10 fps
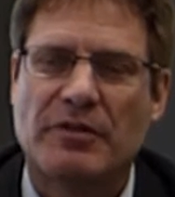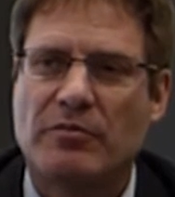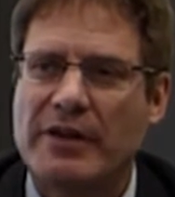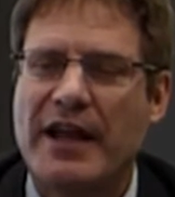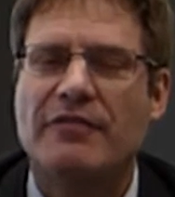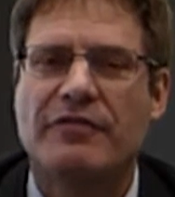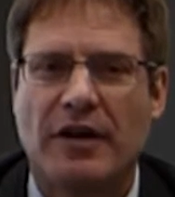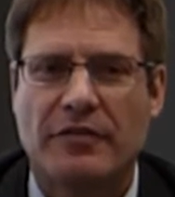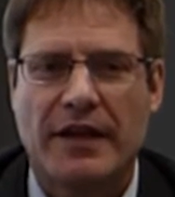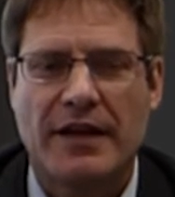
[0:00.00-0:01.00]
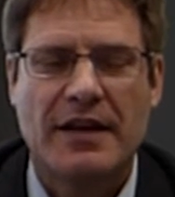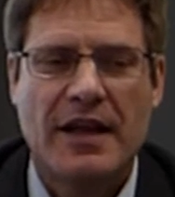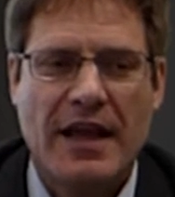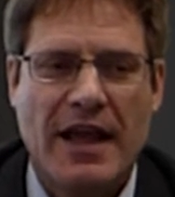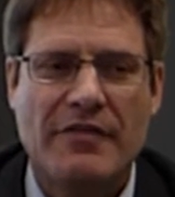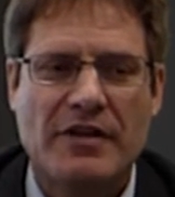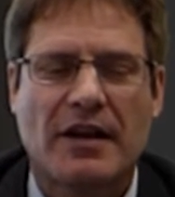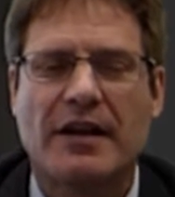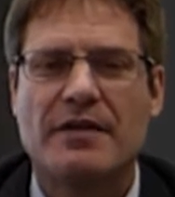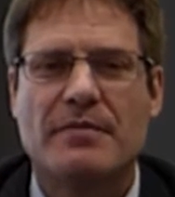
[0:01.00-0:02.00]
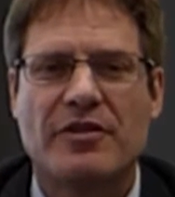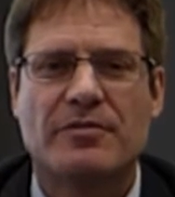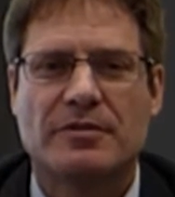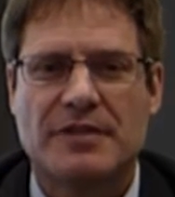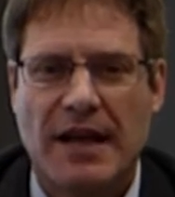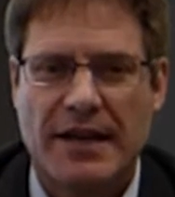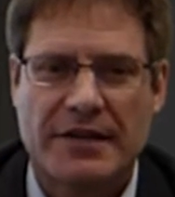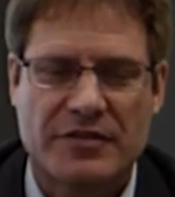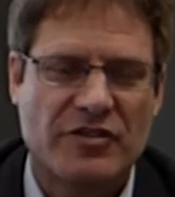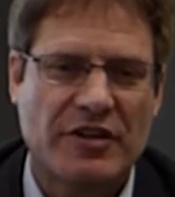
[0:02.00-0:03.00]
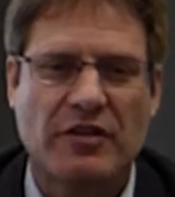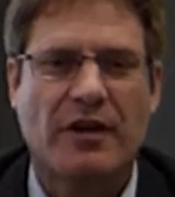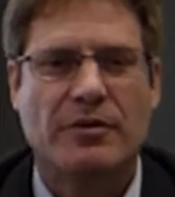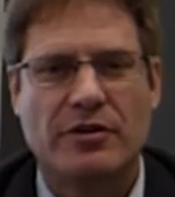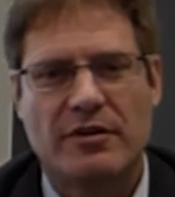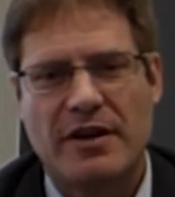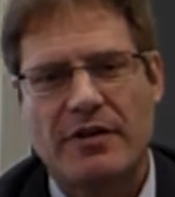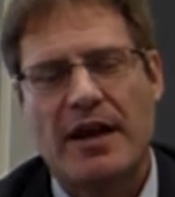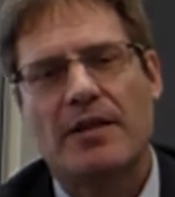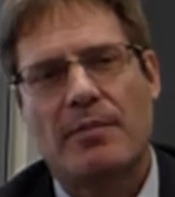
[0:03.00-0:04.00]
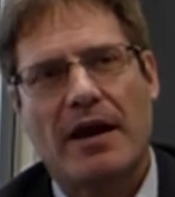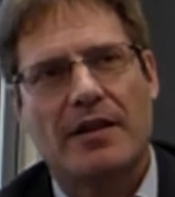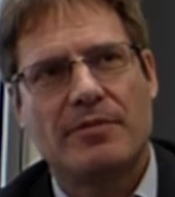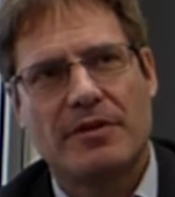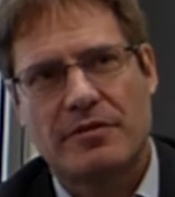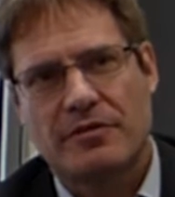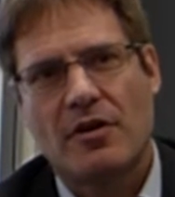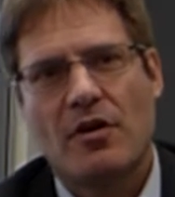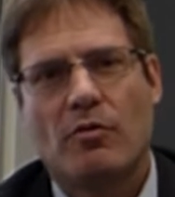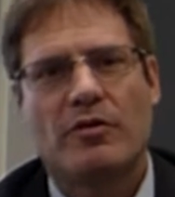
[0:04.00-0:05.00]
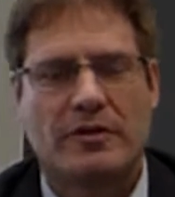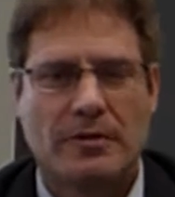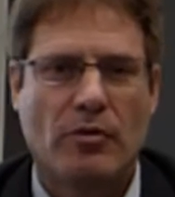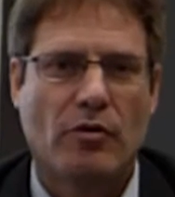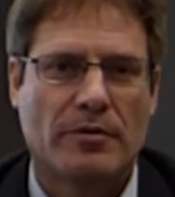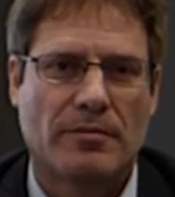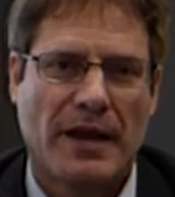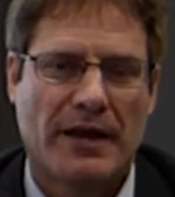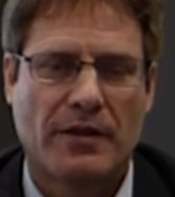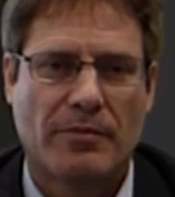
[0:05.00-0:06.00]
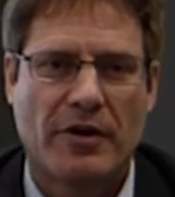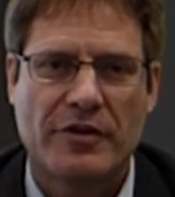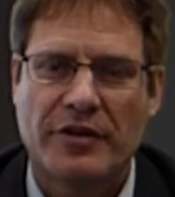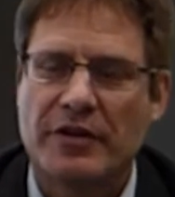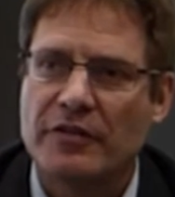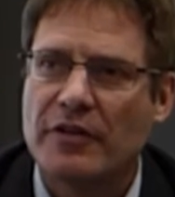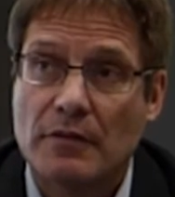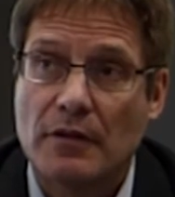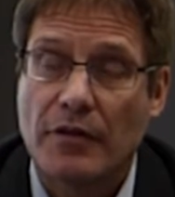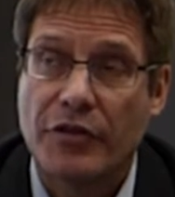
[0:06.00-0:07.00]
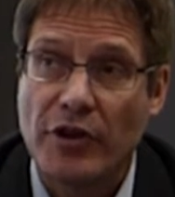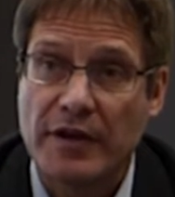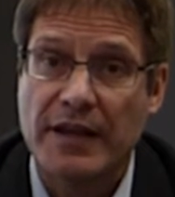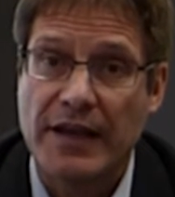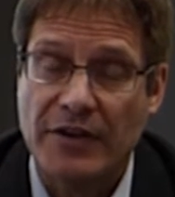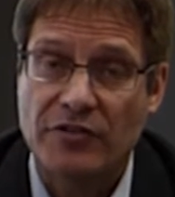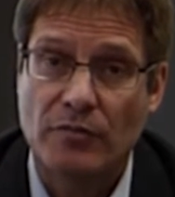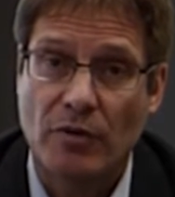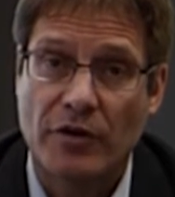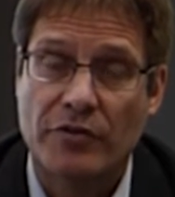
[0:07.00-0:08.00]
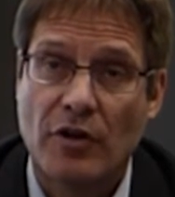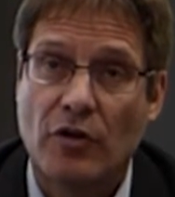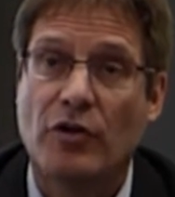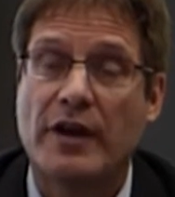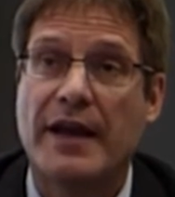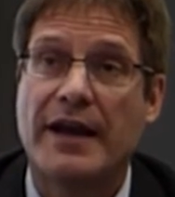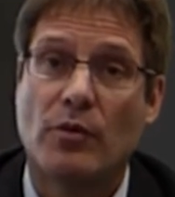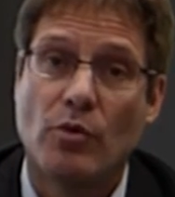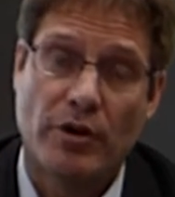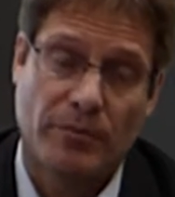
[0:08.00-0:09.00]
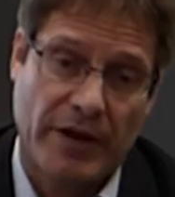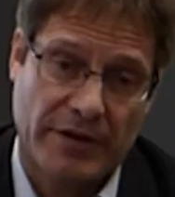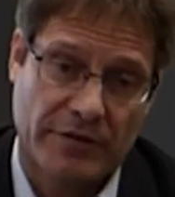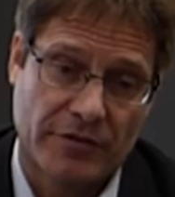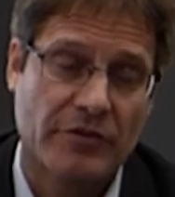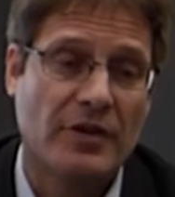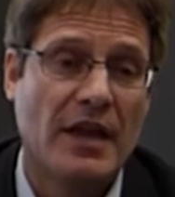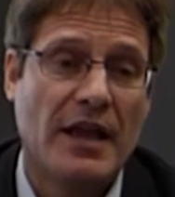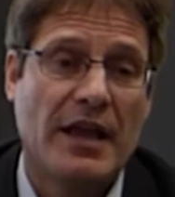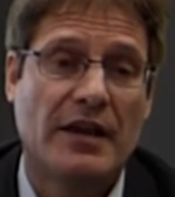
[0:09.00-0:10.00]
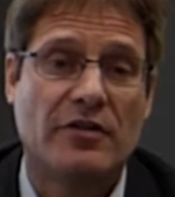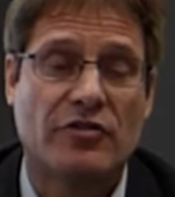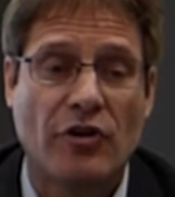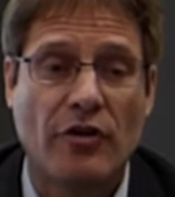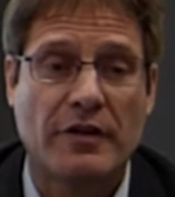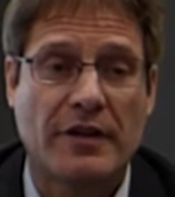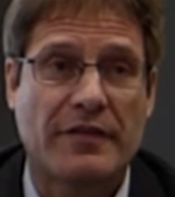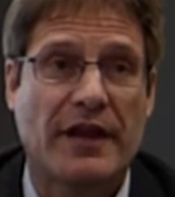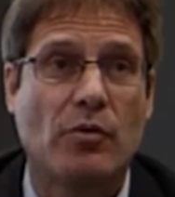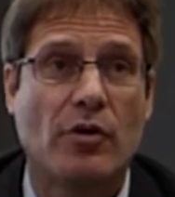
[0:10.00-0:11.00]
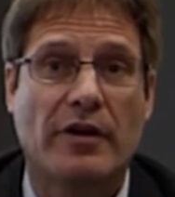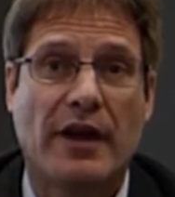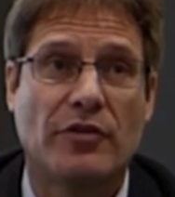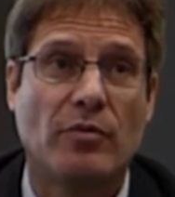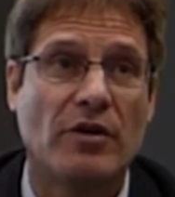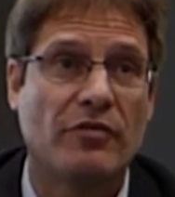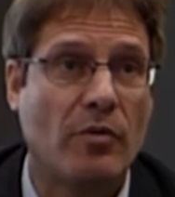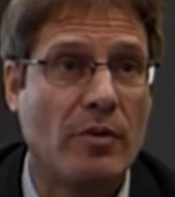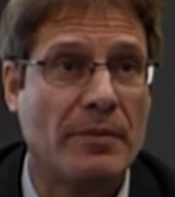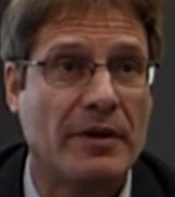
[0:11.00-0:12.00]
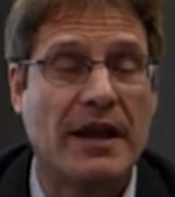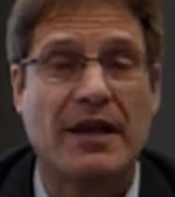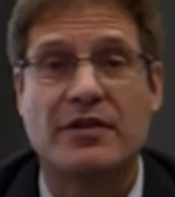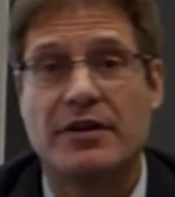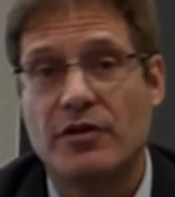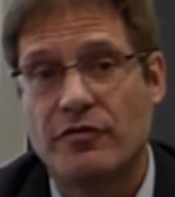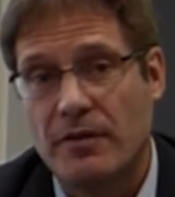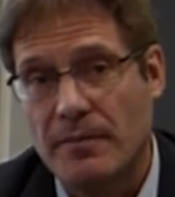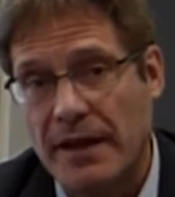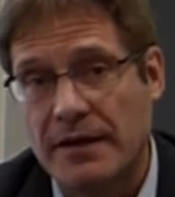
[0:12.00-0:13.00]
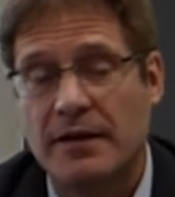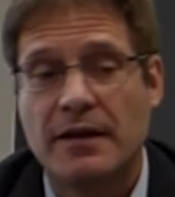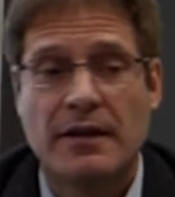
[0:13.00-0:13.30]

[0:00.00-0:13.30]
We have felt that having clear measurable targets, just like we do in every other part of the business, was an important part of the process. The third key action was looking at our work practices and ensuring that they work as well for women as they do for men.